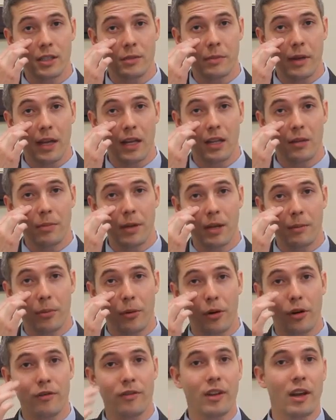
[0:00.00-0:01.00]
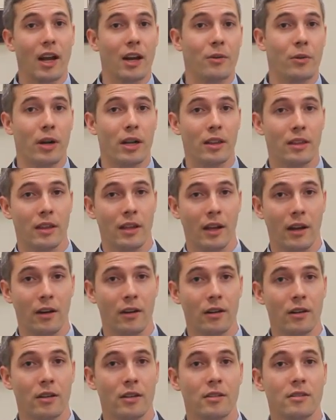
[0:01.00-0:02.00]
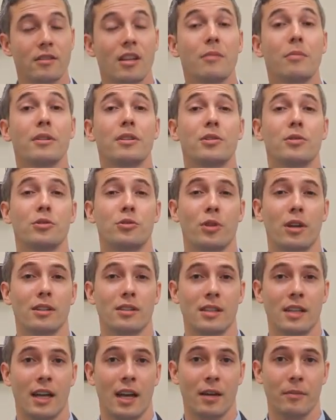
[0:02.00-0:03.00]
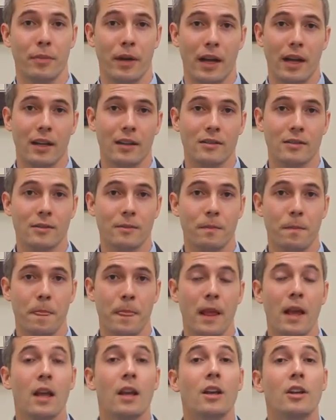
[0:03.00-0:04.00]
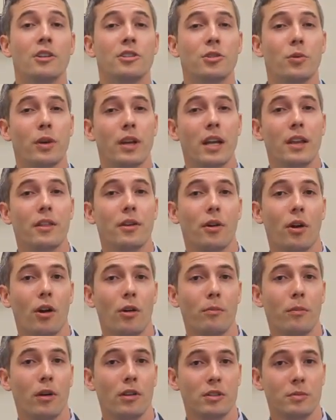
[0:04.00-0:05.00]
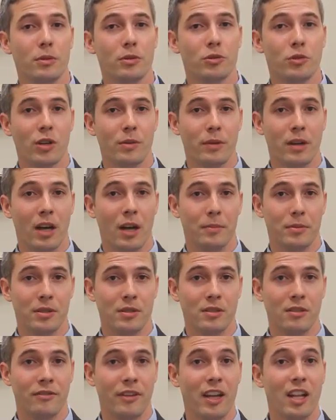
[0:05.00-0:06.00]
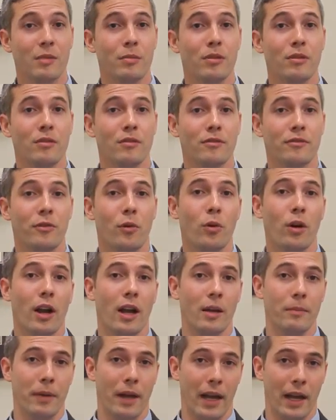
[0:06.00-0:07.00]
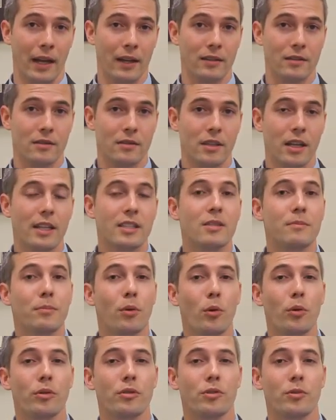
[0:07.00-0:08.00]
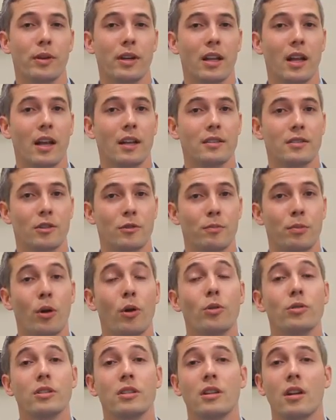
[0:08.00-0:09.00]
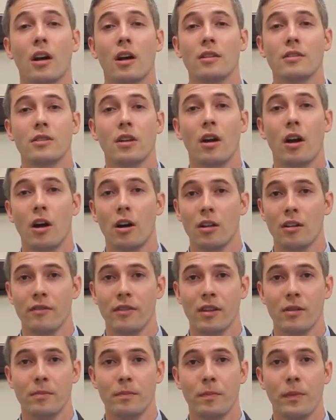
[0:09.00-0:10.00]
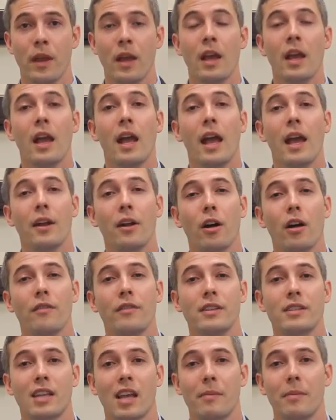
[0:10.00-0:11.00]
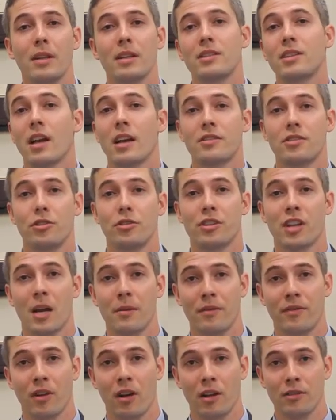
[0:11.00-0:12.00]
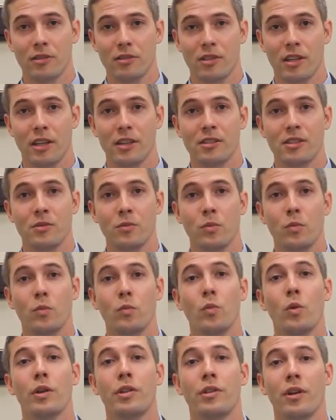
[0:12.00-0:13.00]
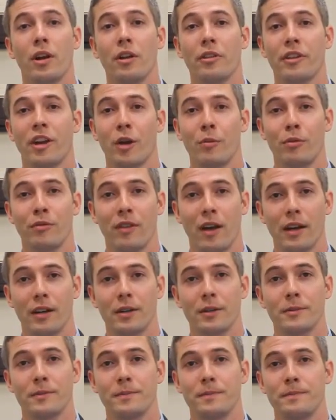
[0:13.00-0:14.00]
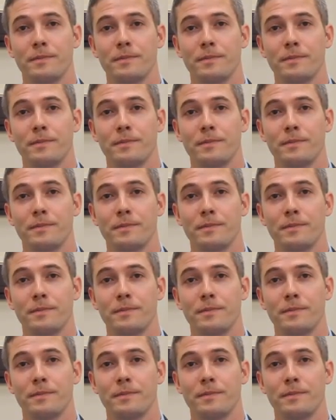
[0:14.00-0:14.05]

is made in the pink part of the eye right there simply to address the eye bags. So again, there are multiple treatment options available for eye bags. It's important to realize there are pros and cons to all of them, and all of these can be discussed at your time of consultation with your healthcare provider.